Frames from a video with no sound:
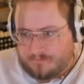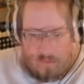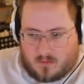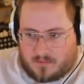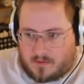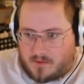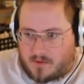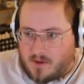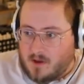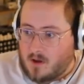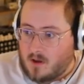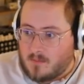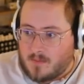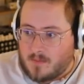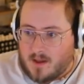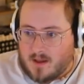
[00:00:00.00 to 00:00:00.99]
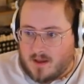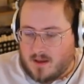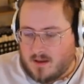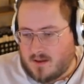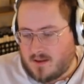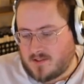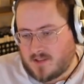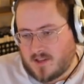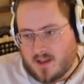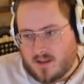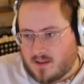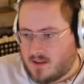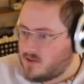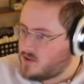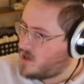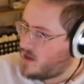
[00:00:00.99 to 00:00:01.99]
Hopefully we get called by ace jack,
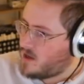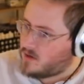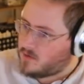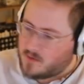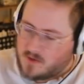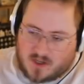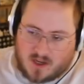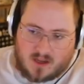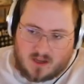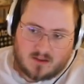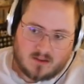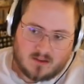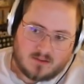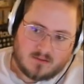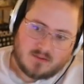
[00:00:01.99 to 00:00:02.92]
king jack, queen jack,